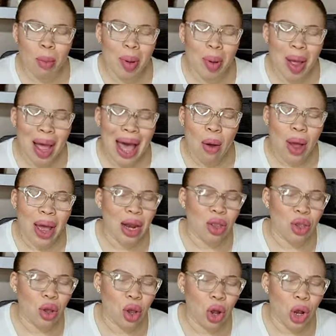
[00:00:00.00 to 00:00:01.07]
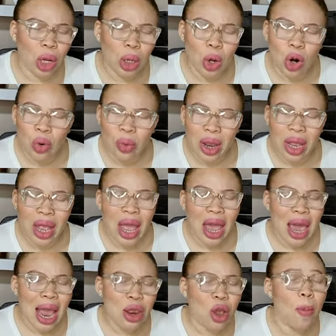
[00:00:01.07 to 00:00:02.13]
Power and your
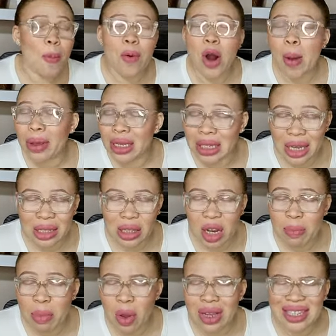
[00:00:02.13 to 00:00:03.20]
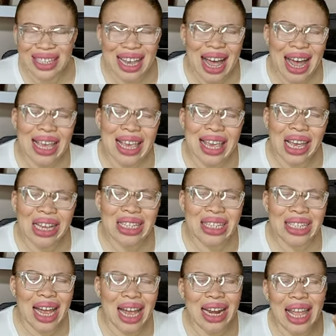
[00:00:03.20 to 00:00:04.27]
glory and your promises, Lord, because they are
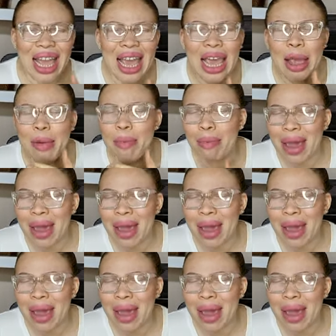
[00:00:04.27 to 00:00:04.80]
yes and